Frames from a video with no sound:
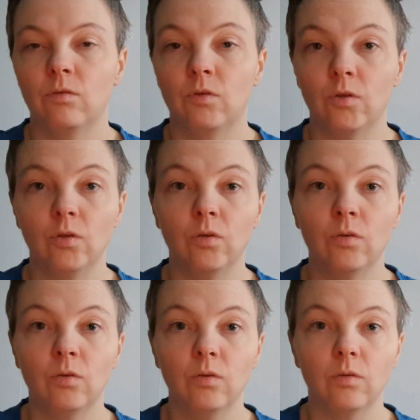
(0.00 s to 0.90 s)

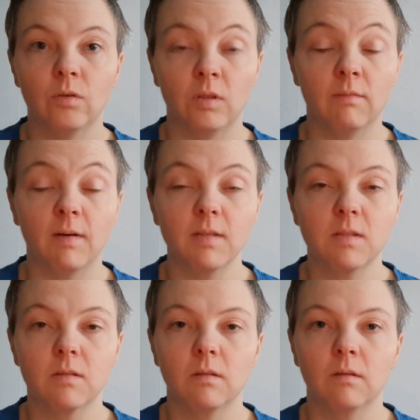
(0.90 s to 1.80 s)

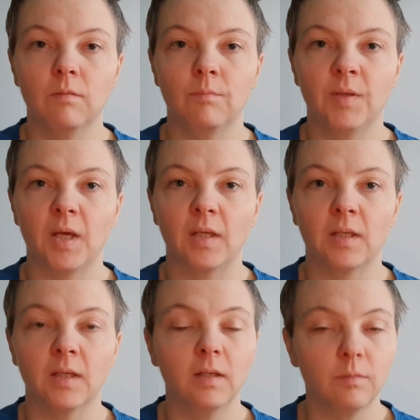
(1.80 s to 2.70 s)
Tivas,
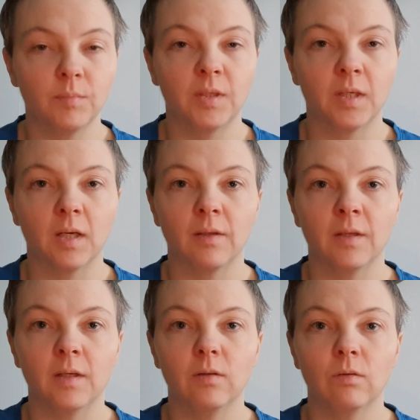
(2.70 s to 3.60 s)
Bjerka,
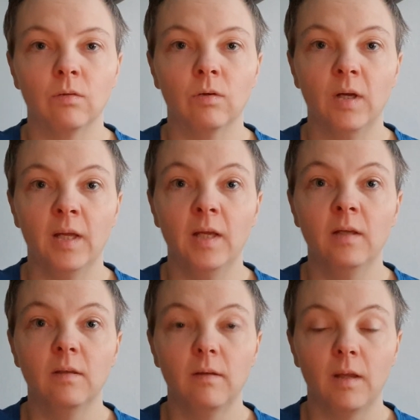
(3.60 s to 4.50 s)
Berkana, or
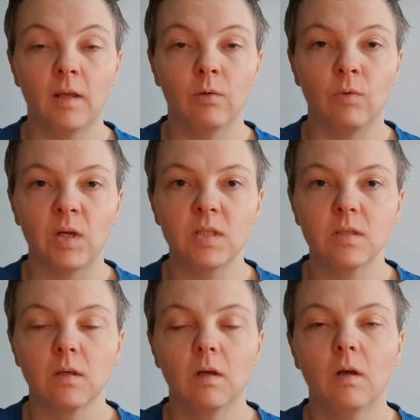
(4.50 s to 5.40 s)

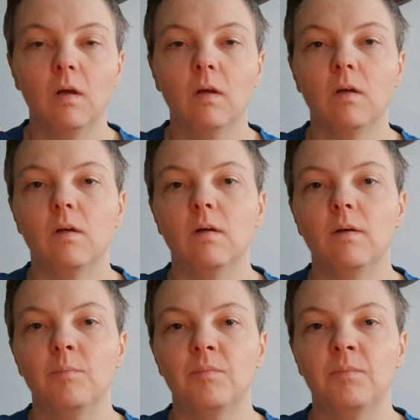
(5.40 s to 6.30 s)
Ewas,
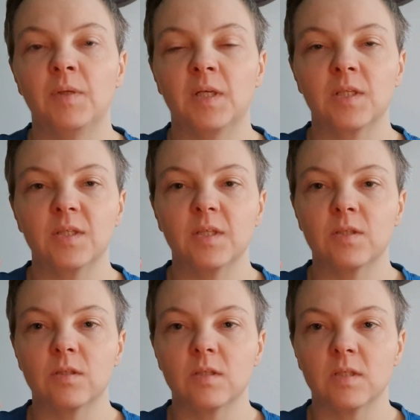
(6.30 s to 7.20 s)
because
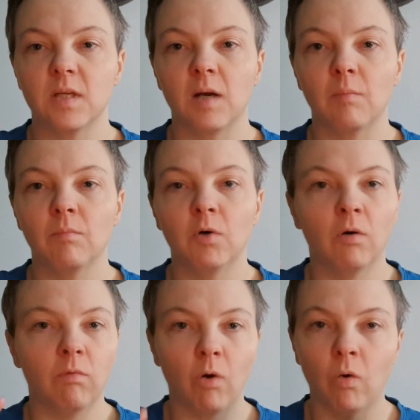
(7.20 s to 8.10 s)
it's the sum
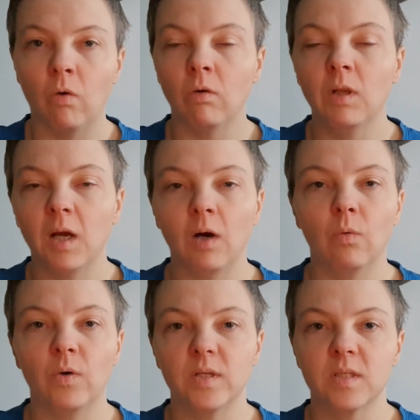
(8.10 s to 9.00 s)
of all
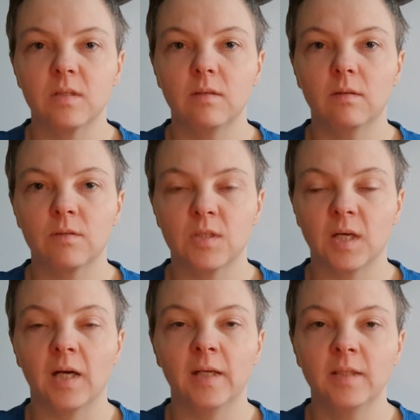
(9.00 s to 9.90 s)
our
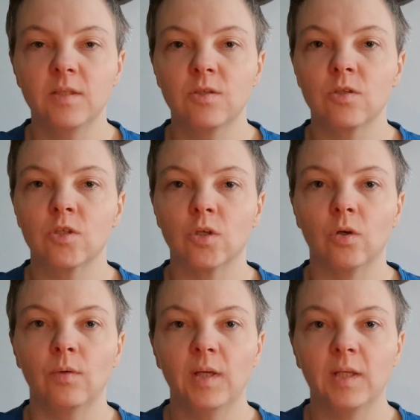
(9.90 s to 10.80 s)
sides.
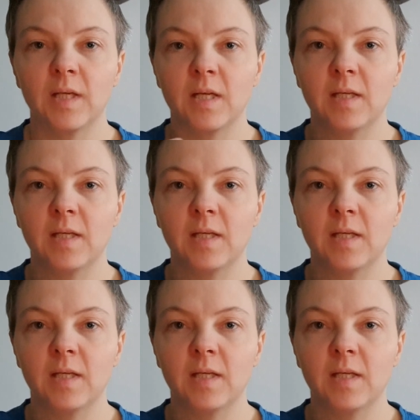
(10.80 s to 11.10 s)
So it